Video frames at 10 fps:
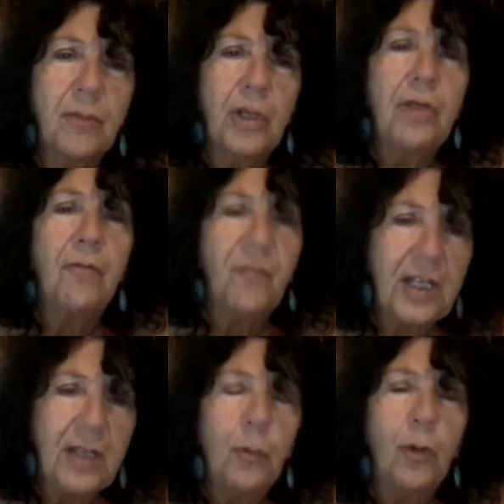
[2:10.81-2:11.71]
your
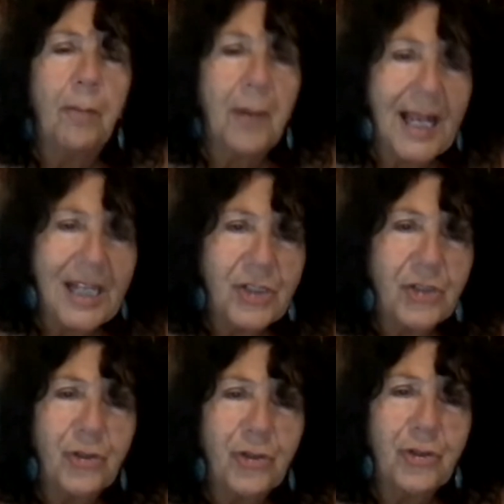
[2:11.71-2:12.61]
feet were
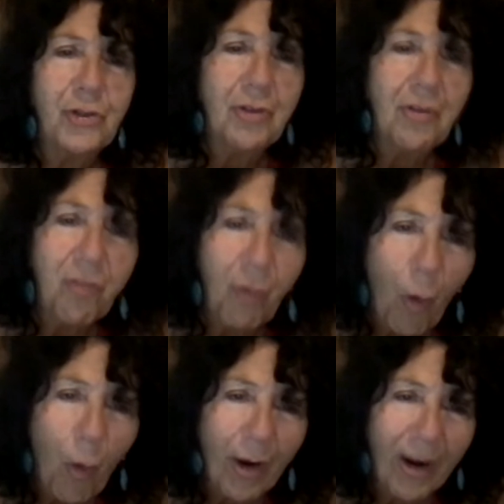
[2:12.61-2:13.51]
plastered to the
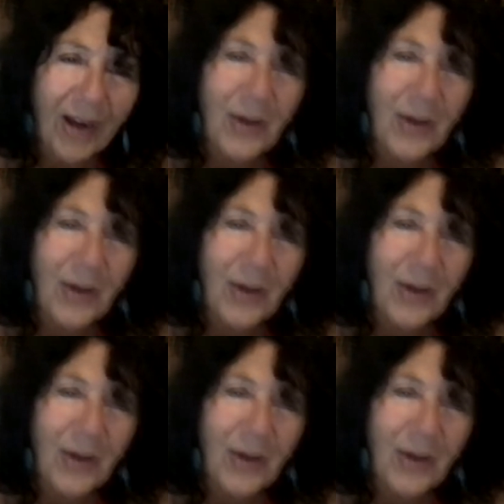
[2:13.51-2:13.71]
floor